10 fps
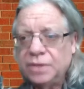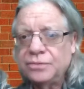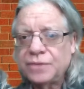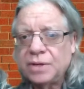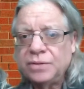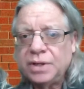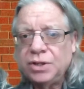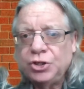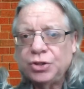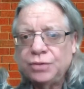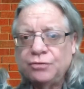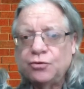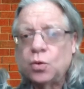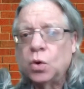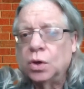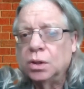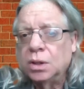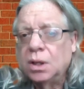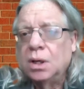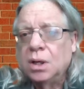foundation
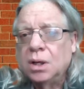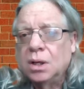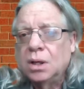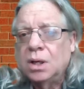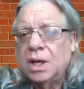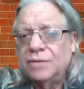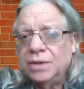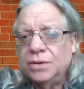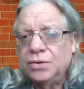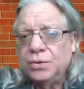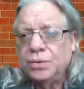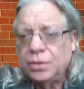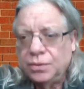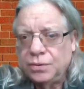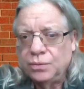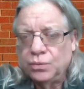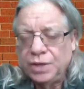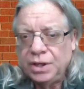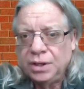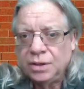for having to do the
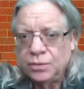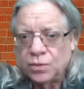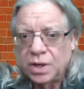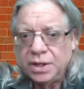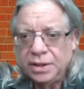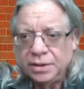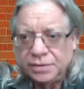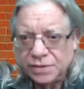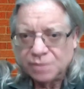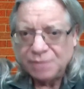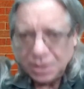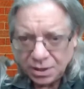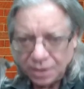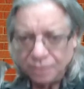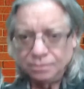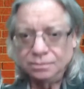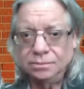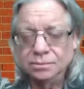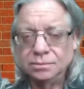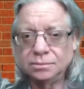reading and writing and speaking
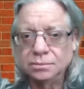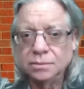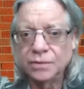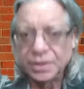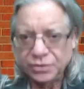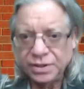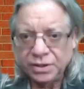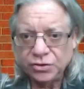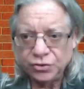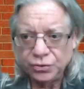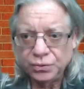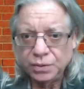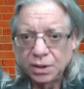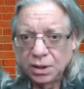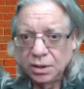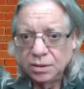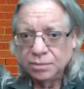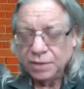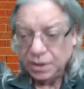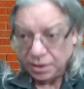that you need to do
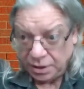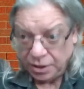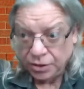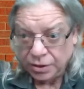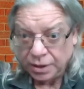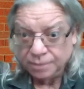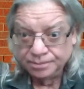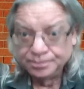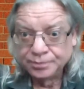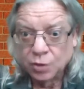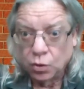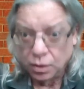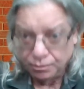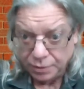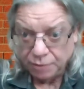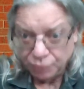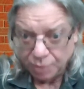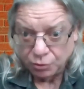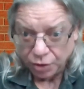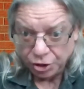in a hearing or in
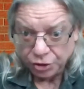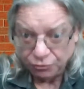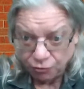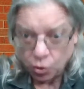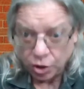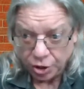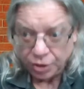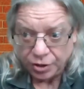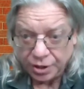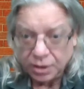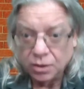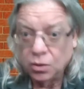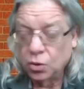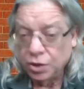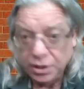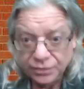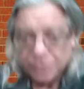preparation for a hearing, or even